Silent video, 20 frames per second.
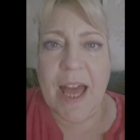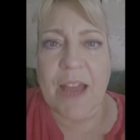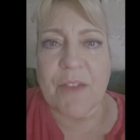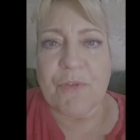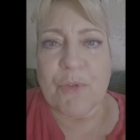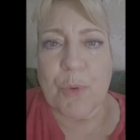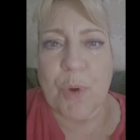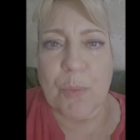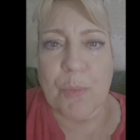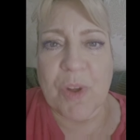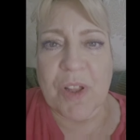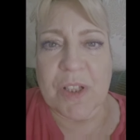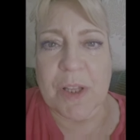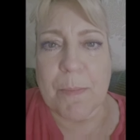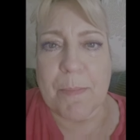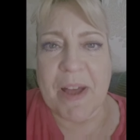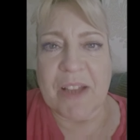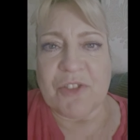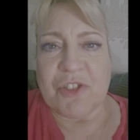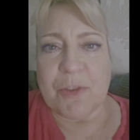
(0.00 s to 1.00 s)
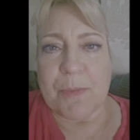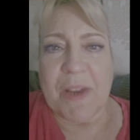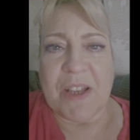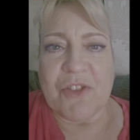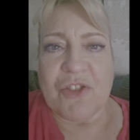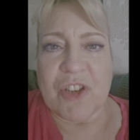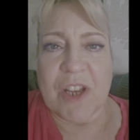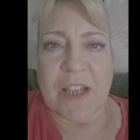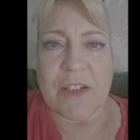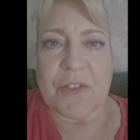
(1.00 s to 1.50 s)
Hi everyone, welcome back to my
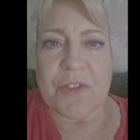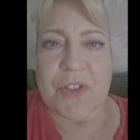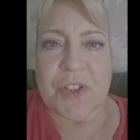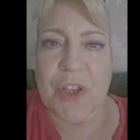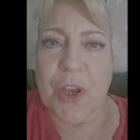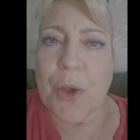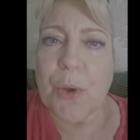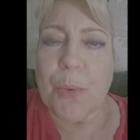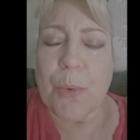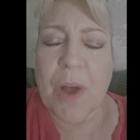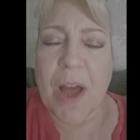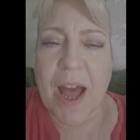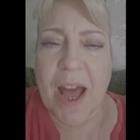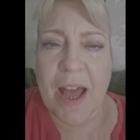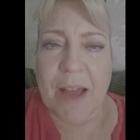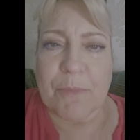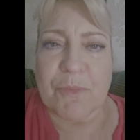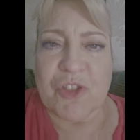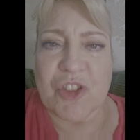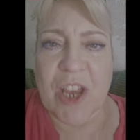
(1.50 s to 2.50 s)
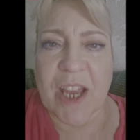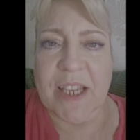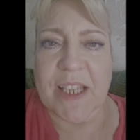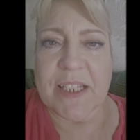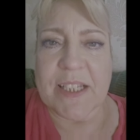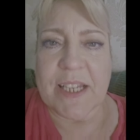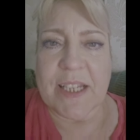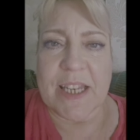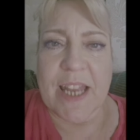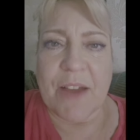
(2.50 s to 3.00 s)
channel. So I'm checking
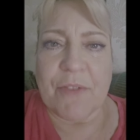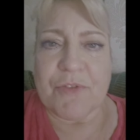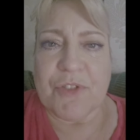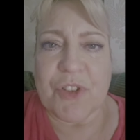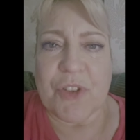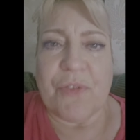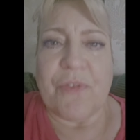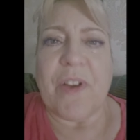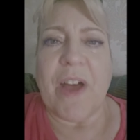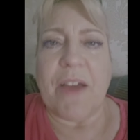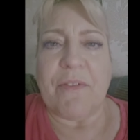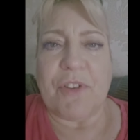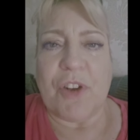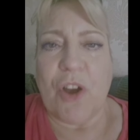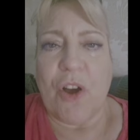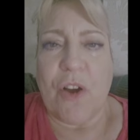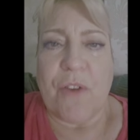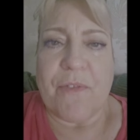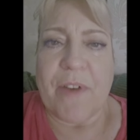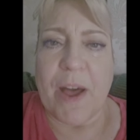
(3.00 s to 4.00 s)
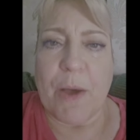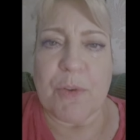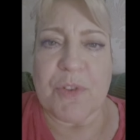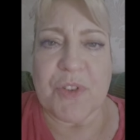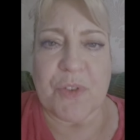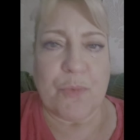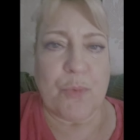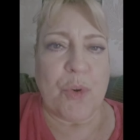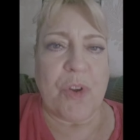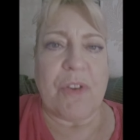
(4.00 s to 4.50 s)
in after 5.5 hours
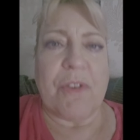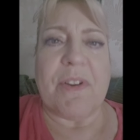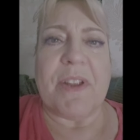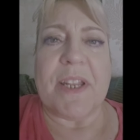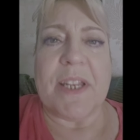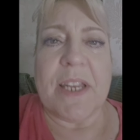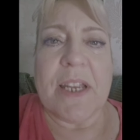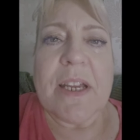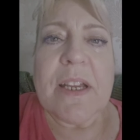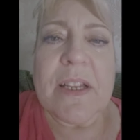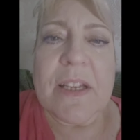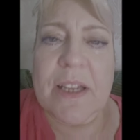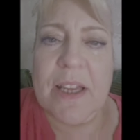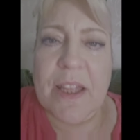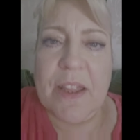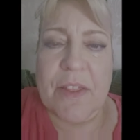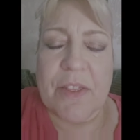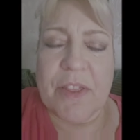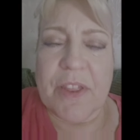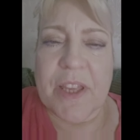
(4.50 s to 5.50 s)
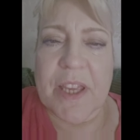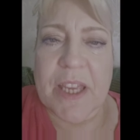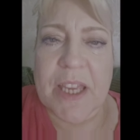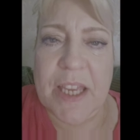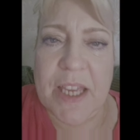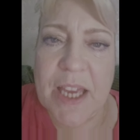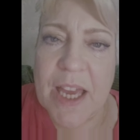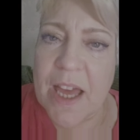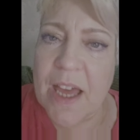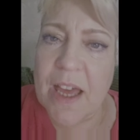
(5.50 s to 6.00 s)
of wearing
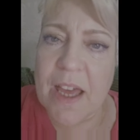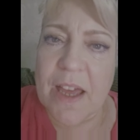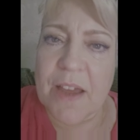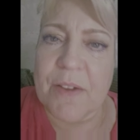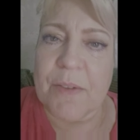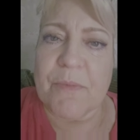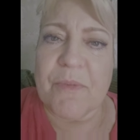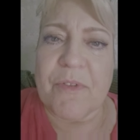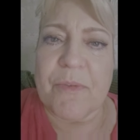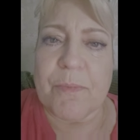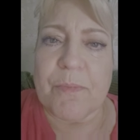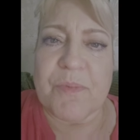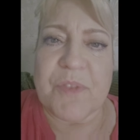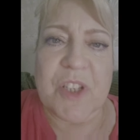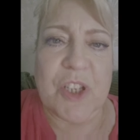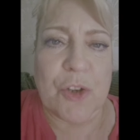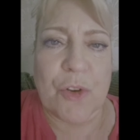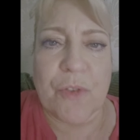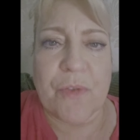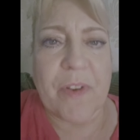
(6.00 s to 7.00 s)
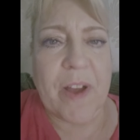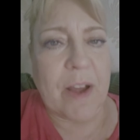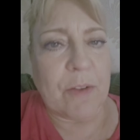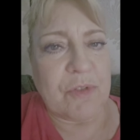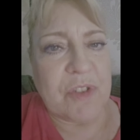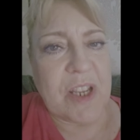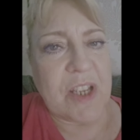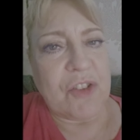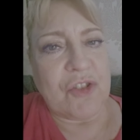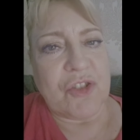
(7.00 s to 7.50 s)
the Dior
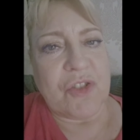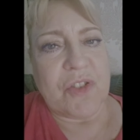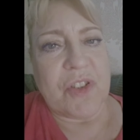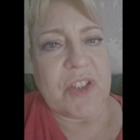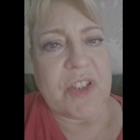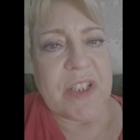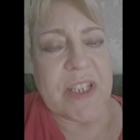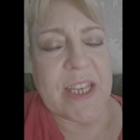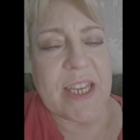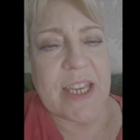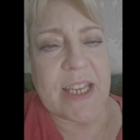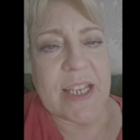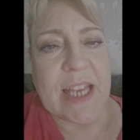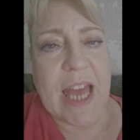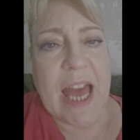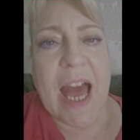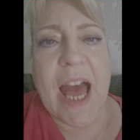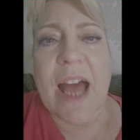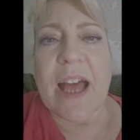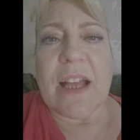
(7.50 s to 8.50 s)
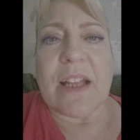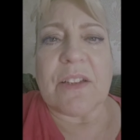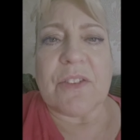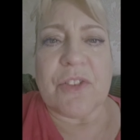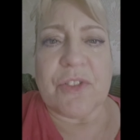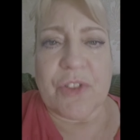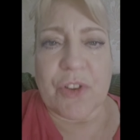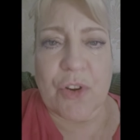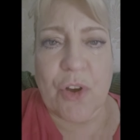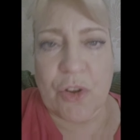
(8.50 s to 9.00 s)
foundation stick and
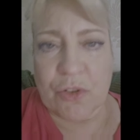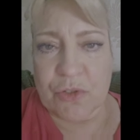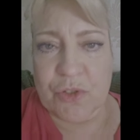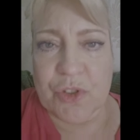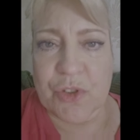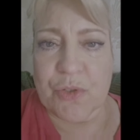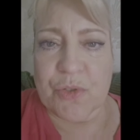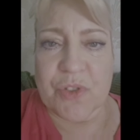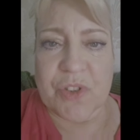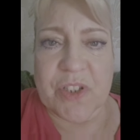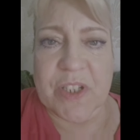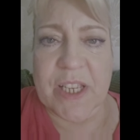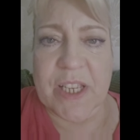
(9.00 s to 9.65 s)
the contour